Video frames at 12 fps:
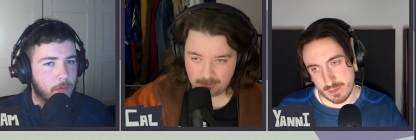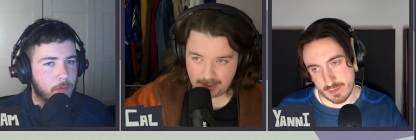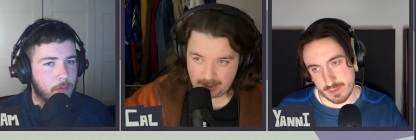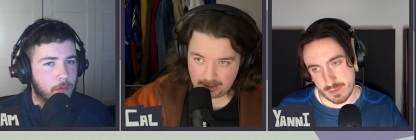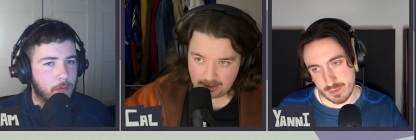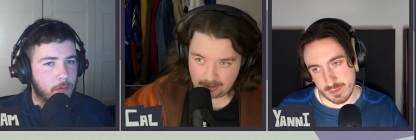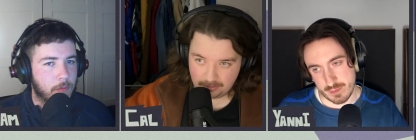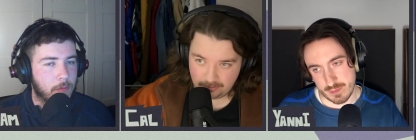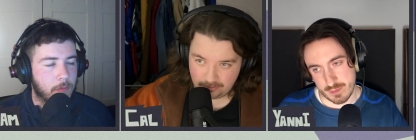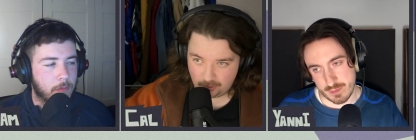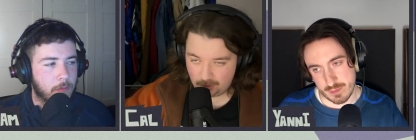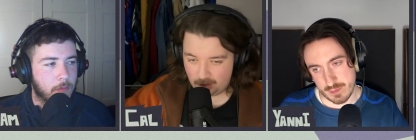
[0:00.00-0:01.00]
Speaker 1: completely
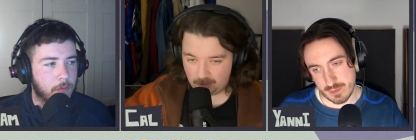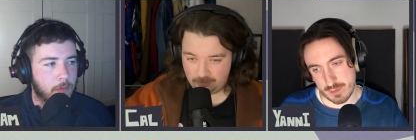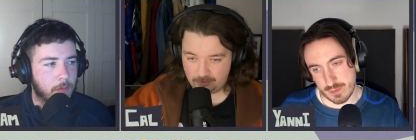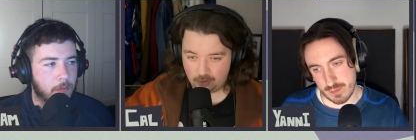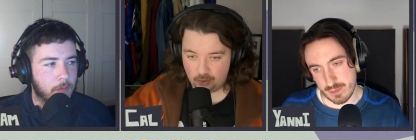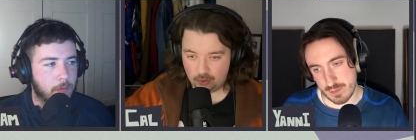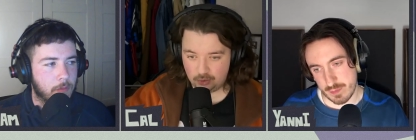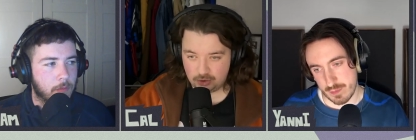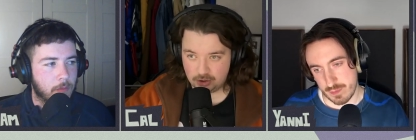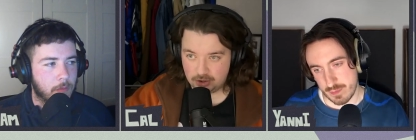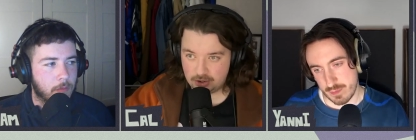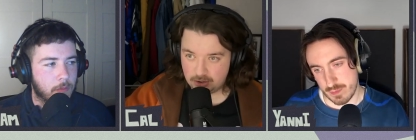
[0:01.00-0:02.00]
fall off
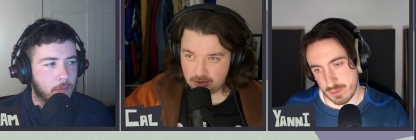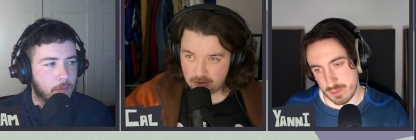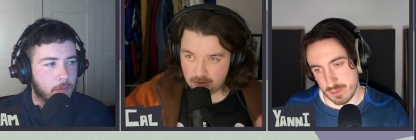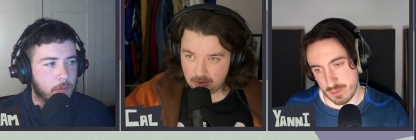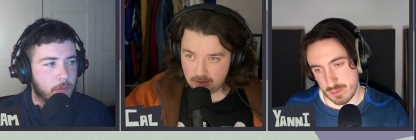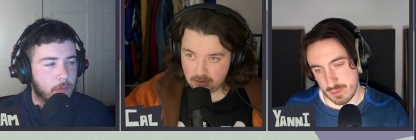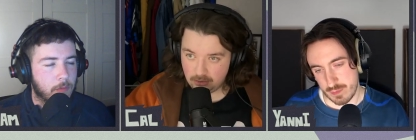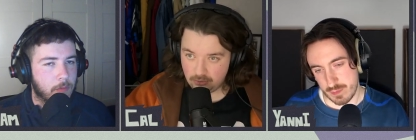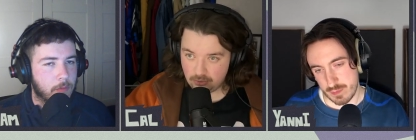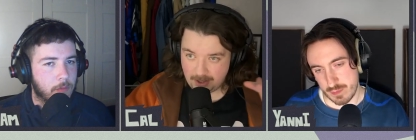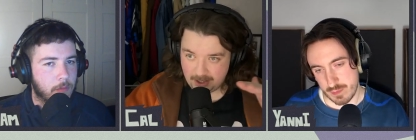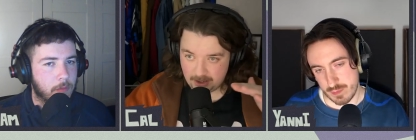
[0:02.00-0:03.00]
or just
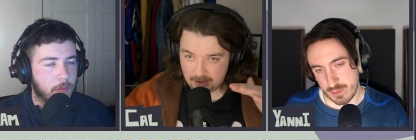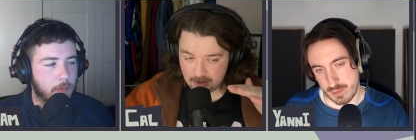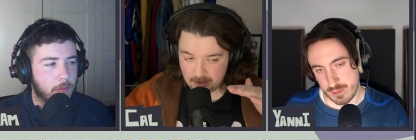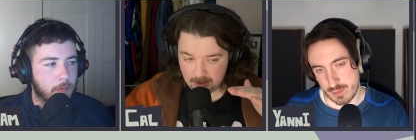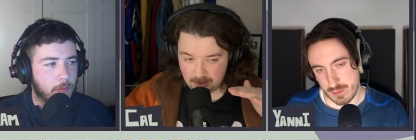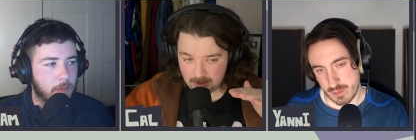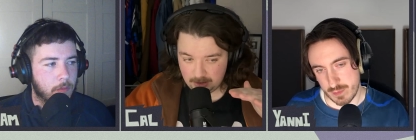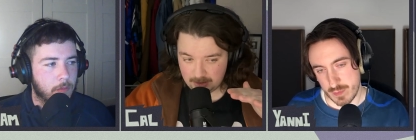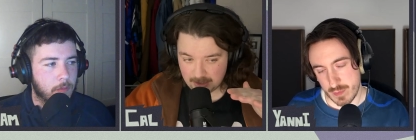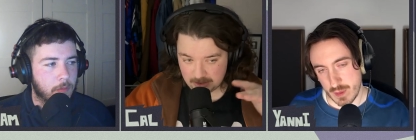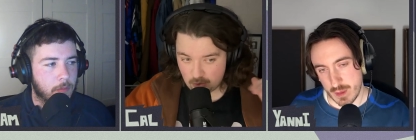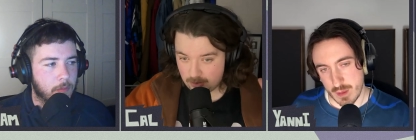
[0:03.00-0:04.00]
remain.
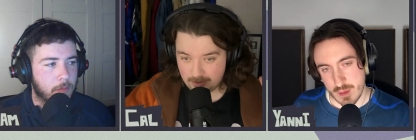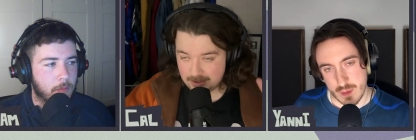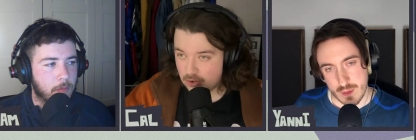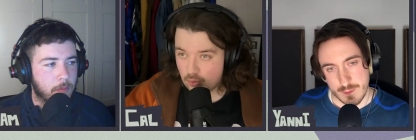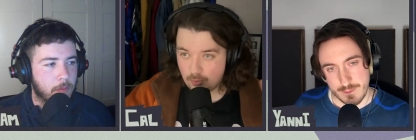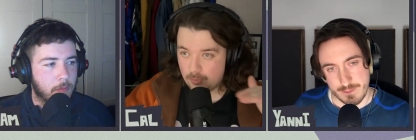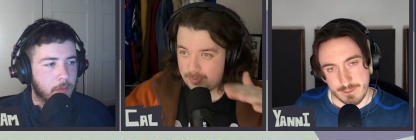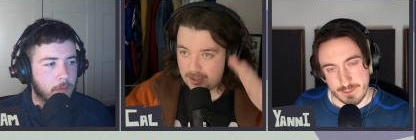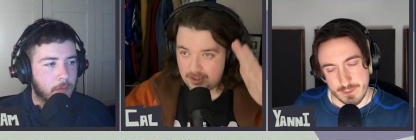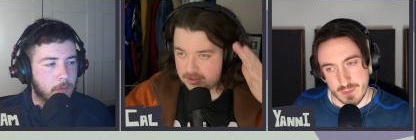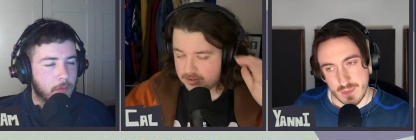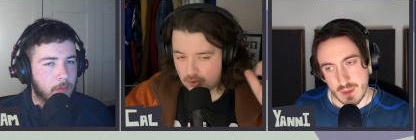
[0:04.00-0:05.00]
There's not there's no more
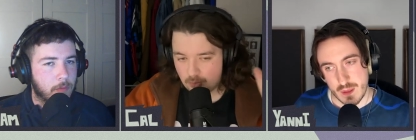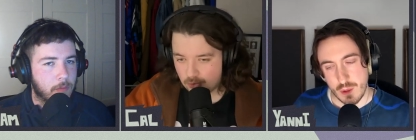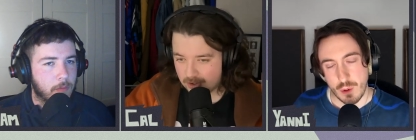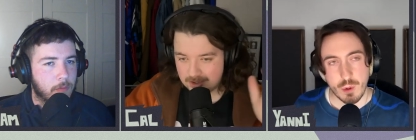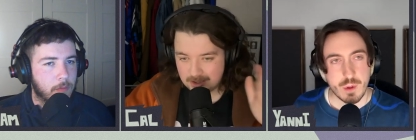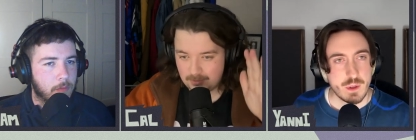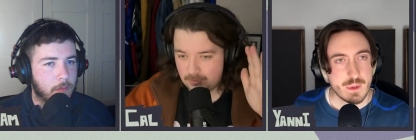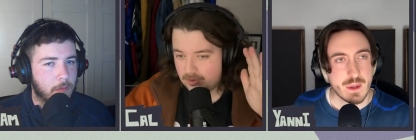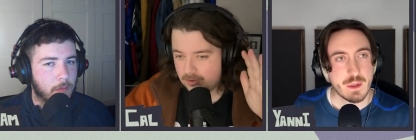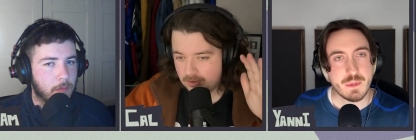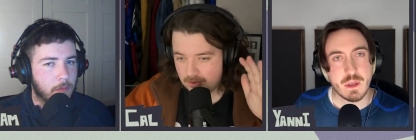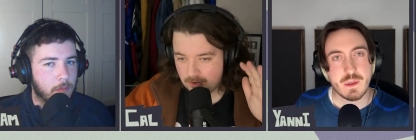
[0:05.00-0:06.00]
peaks. There's no more excitement. All you
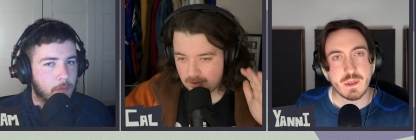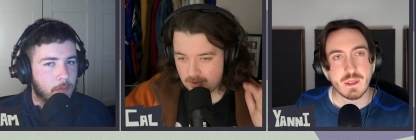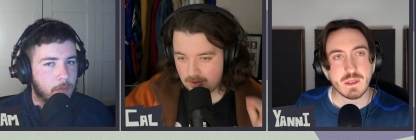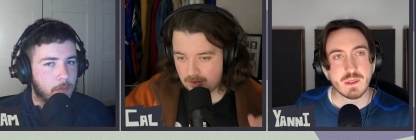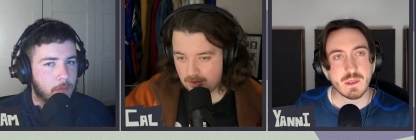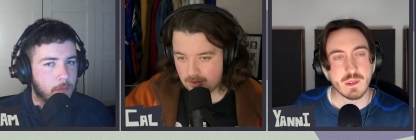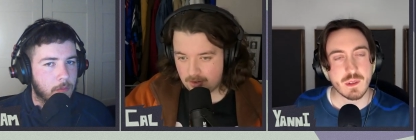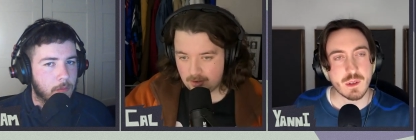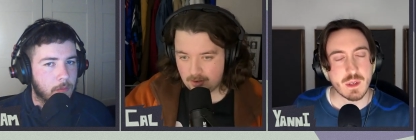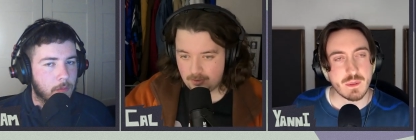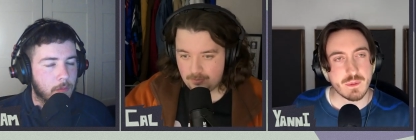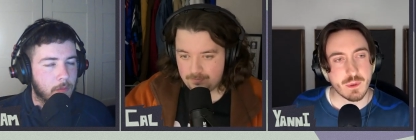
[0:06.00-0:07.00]
end
Speaker 2: up doing is
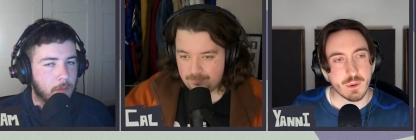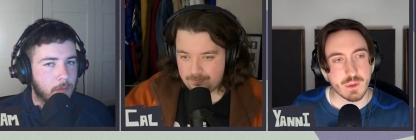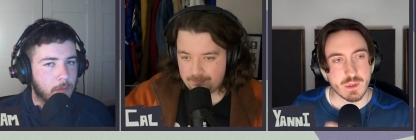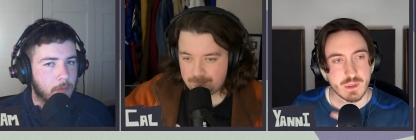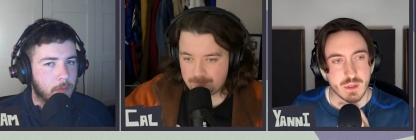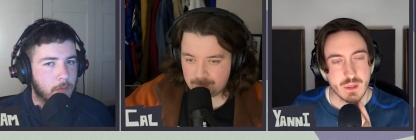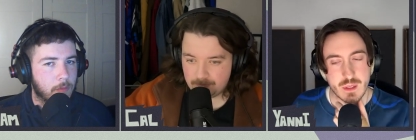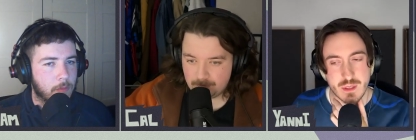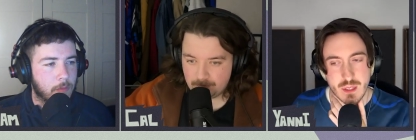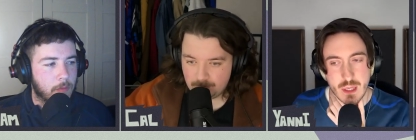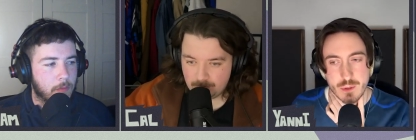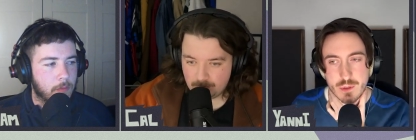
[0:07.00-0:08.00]
looking forward to
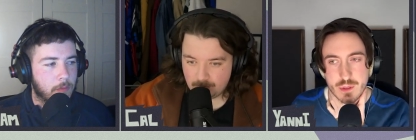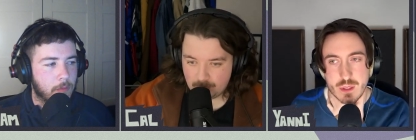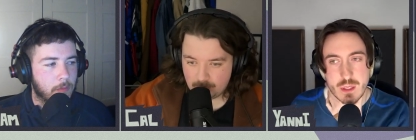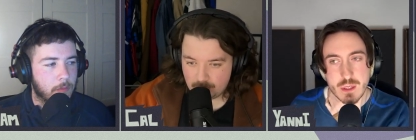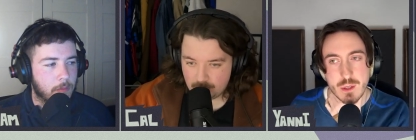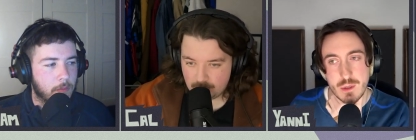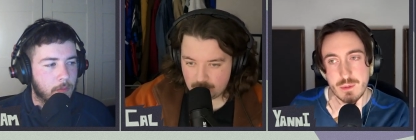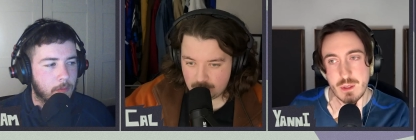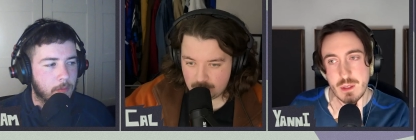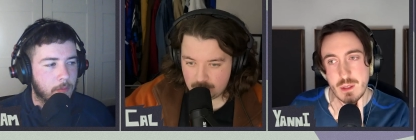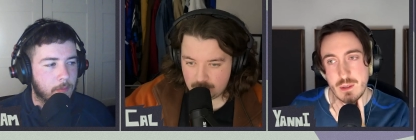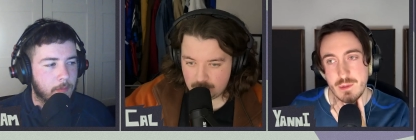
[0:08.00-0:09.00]
the singles that you know you
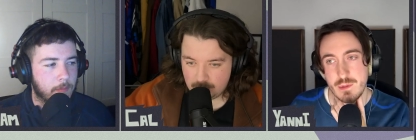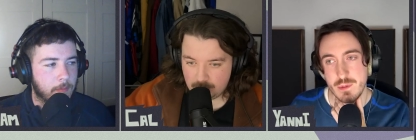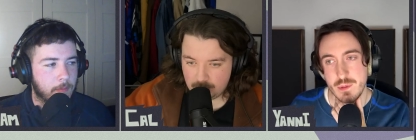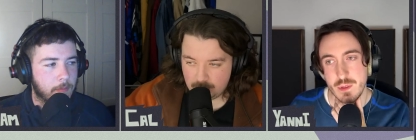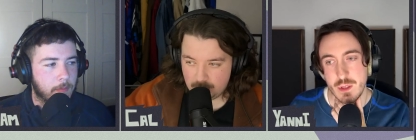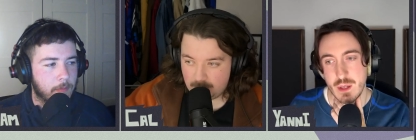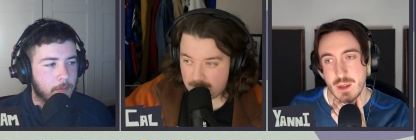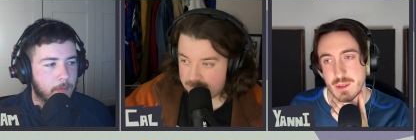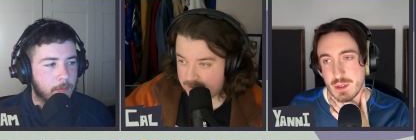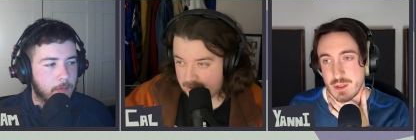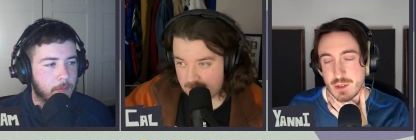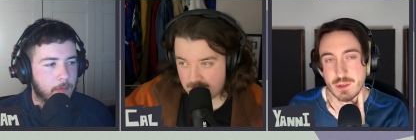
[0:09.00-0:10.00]
really love, that, uh,
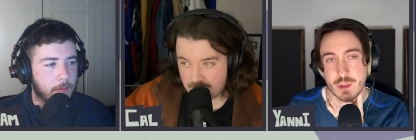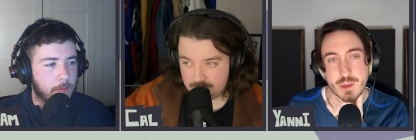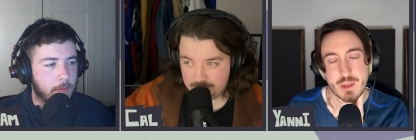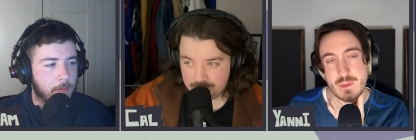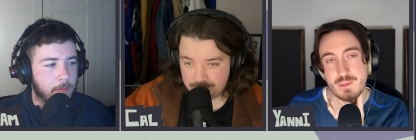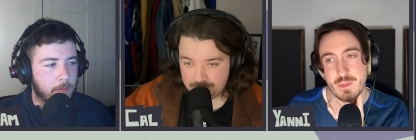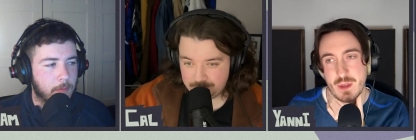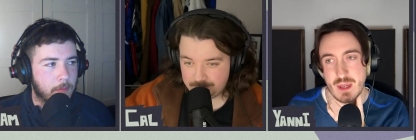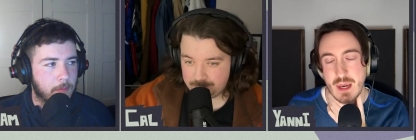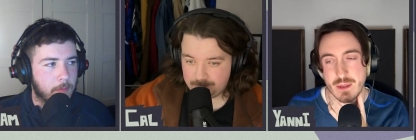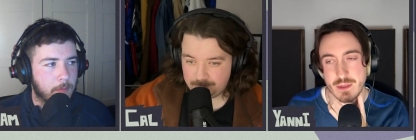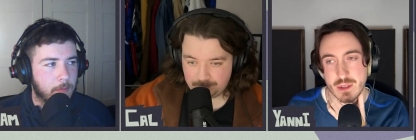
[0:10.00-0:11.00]
Absolutely. There's nothing
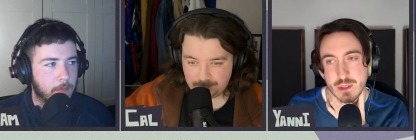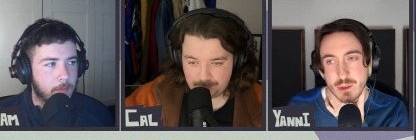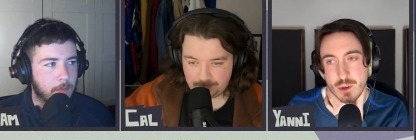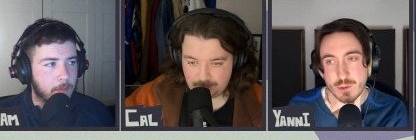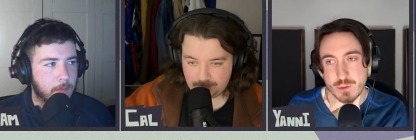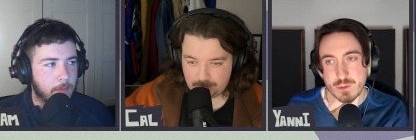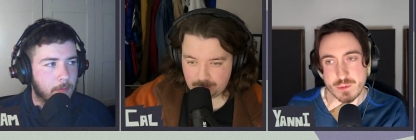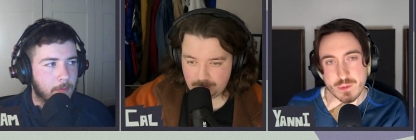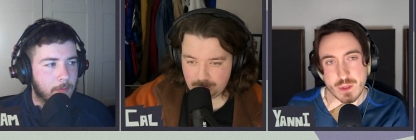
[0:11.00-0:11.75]
that catches you off